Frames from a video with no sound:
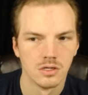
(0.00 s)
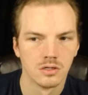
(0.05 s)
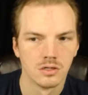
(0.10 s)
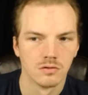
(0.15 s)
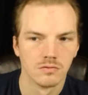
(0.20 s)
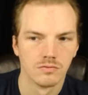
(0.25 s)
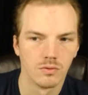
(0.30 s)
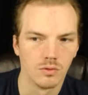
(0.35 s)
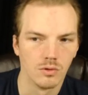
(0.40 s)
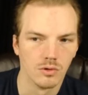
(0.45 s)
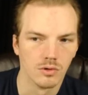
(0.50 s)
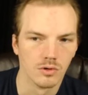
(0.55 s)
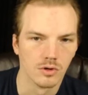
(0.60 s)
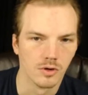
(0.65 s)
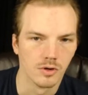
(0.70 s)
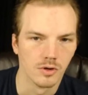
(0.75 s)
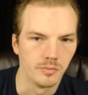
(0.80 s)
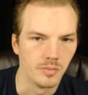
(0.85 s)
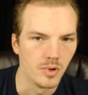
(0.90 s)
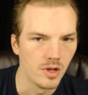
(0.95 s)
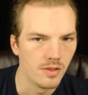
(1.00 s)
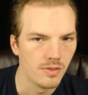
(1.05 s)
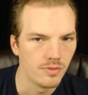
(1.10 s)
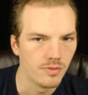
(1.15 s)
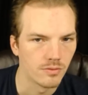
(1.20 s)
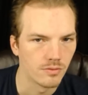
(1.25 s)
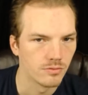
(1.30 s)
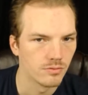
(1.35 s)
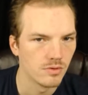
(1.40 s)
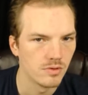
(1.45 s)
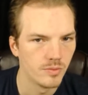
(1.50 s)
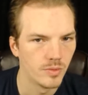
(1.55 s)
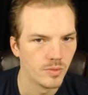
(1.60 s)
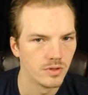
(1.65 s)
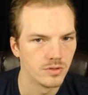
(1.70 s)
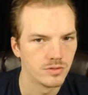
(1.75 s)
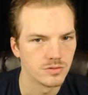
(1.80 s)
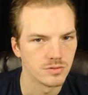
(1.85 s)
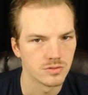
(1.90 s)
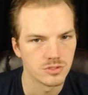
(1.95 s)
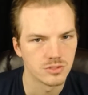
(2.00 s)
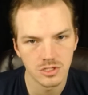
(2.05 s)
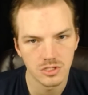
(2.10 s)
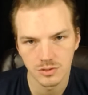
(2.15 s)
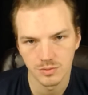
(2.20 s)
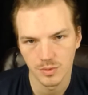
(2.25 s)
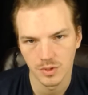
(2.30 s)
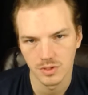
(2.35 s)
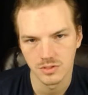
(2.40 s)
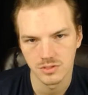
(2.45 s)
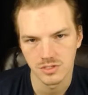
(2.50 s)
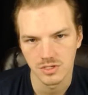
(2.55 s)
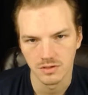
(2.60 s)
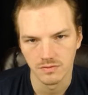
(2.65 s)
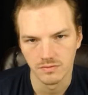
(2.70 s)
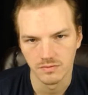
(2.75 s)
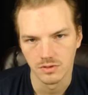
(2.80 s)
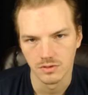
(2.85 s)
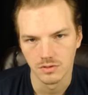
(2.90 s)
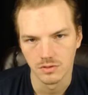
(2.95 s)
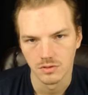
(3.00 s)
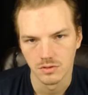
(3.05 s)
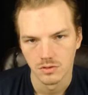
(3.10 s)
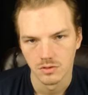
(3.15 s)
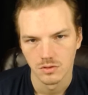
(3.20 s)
for a month or 3 months or 6 months even,